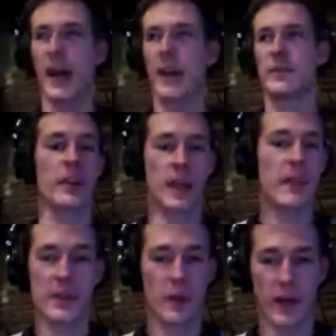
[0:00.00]
if we
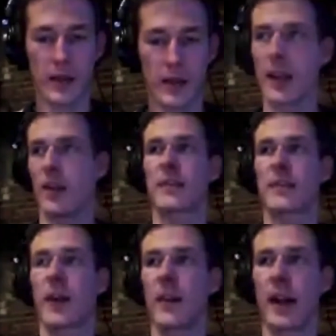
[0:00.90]
have say
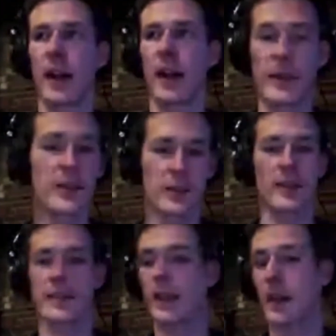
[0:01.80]
100 and
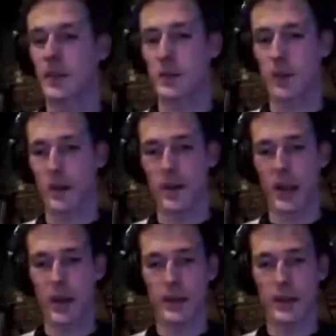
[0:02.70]
50 Twitter
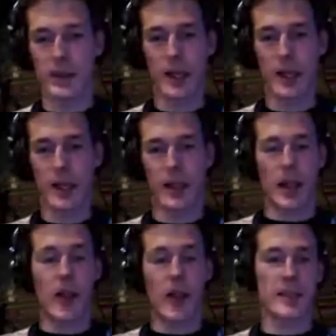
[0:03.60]
followers, right? Okay,
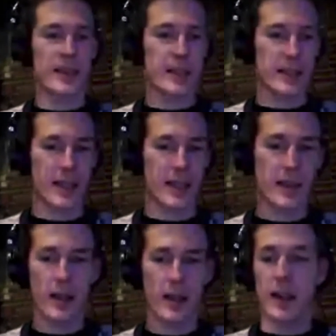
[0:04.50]
let's model that out to
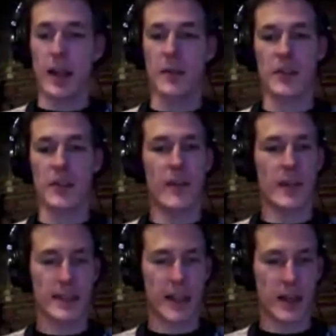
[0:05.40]
1,000 Twitter
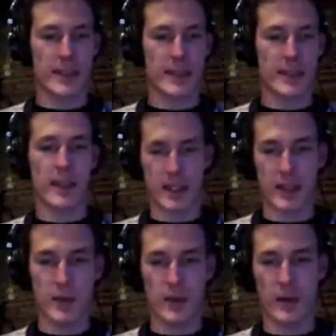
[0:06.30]
followers and 10,000 Twitter
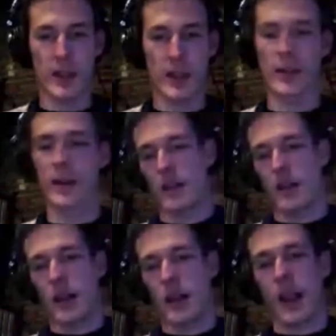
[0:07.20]
followers.
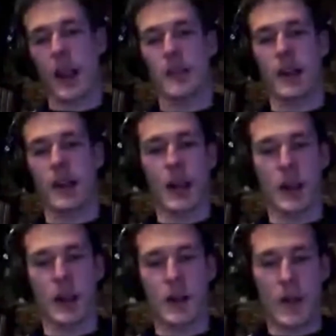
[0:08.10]
How long is it going to take to get
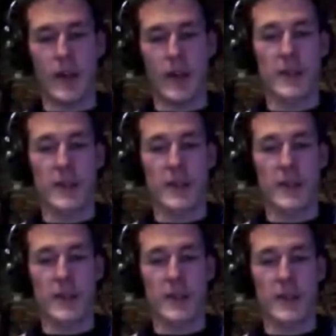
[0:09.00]
there? How much
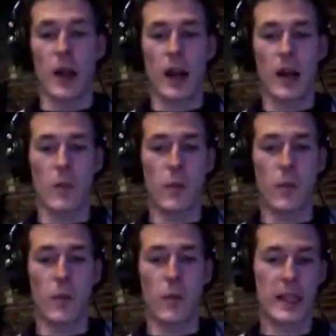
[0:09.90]
traffic is that going to send us
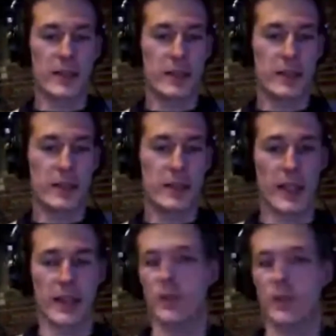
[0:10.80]
continually?
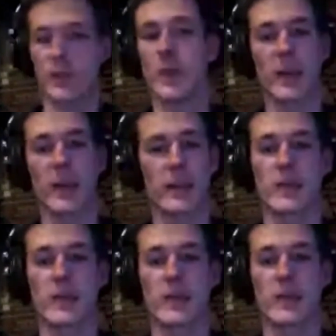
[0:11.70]
And uh,
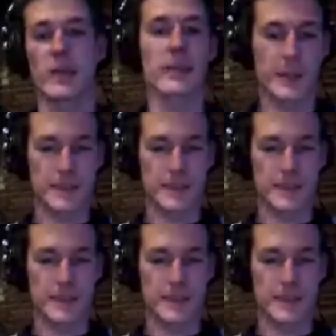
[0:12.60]
eventually,